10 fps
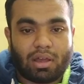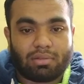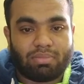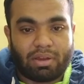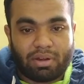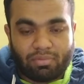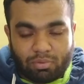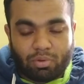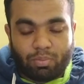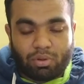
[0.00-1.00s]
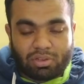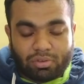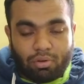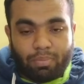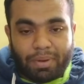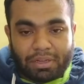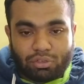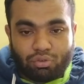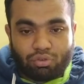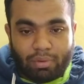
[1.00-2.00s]
They could have put a score
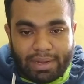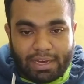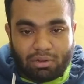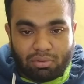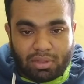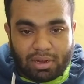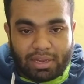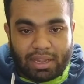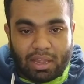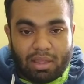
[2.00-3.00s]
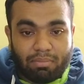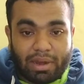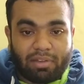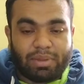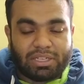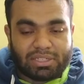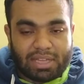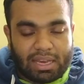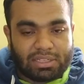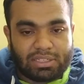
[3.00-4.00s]
past 220, 230. Might have been
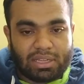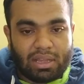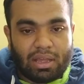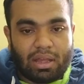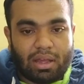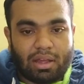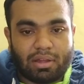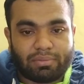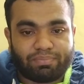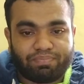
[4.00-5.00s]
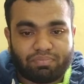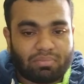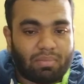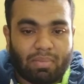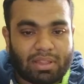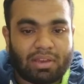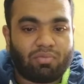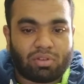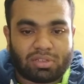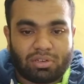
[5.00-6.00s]
challenging, but then
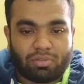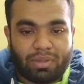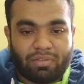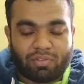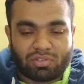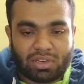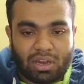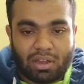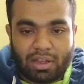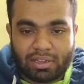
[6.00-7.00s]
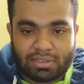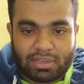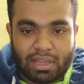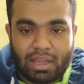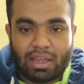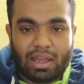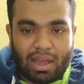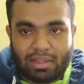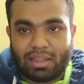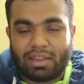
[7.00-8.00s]
wasn't to be for Sri Lanka yesterday.
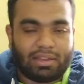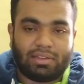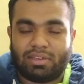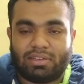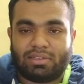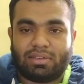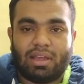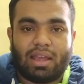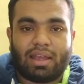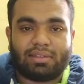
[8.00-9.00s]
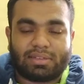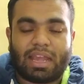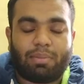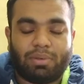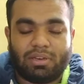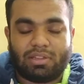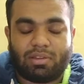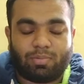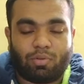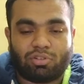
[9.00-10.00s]
I think it's as the captain in
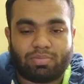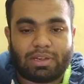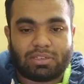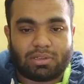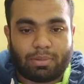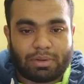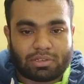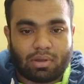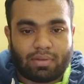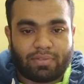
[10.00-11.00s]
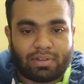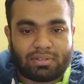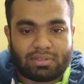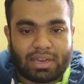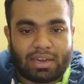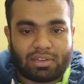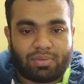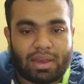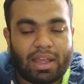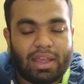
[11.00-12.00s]
this post-match press conference said as
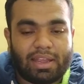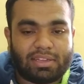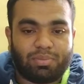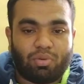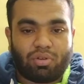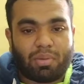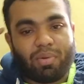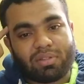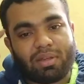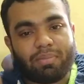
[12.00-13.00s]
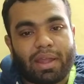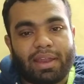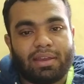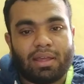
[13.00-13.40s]
well, it's more about the mind,